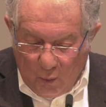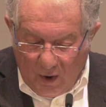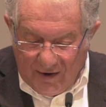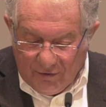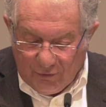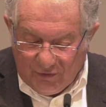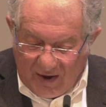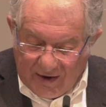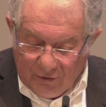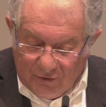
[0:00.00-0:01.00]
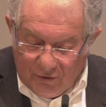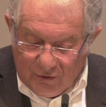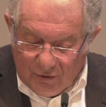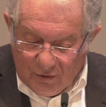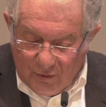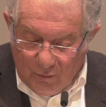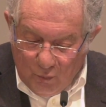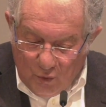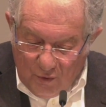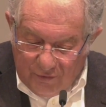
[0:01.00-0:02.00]
while the second
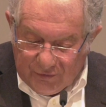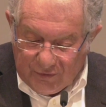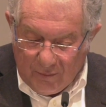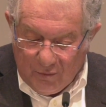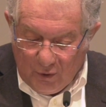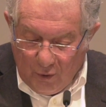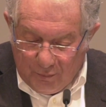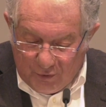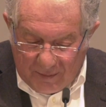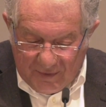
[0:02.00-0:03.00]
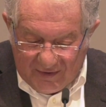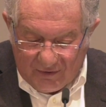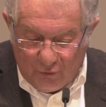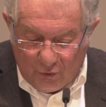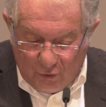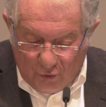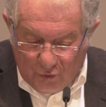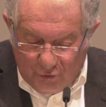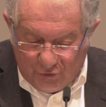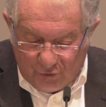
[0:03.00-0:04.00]
moves from a premise to a
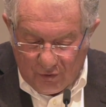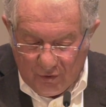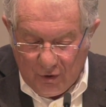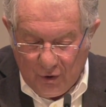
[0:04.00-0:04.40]
conclusion,